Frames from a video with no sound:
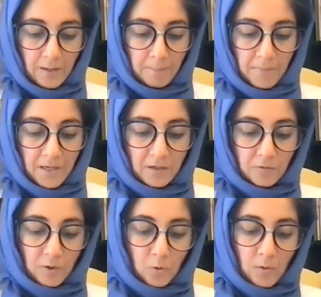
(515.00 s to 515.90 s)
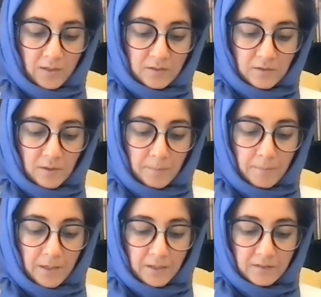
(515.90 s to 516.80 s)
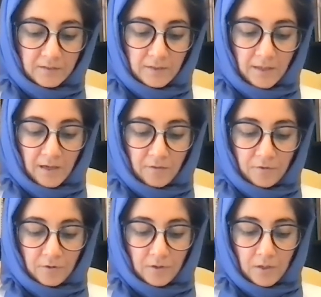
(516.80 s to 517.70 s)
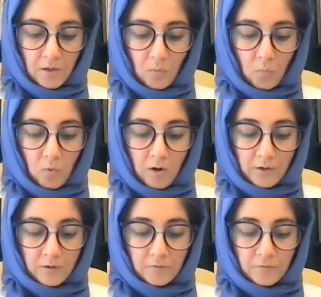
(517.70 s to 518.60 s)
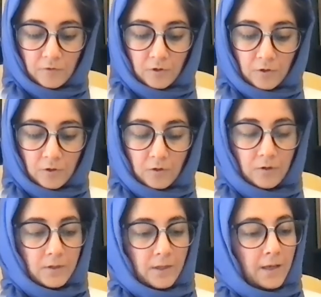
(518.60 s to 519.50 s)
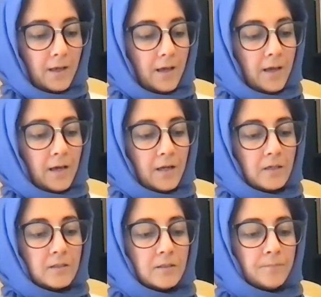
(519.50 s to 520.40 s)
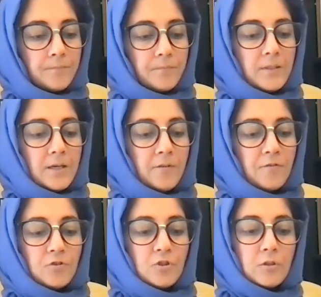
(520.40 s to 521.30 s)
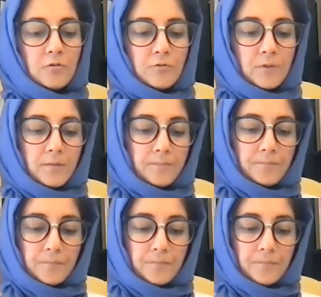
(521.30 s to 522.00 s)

made a request to Abbas to gather water for her and the other children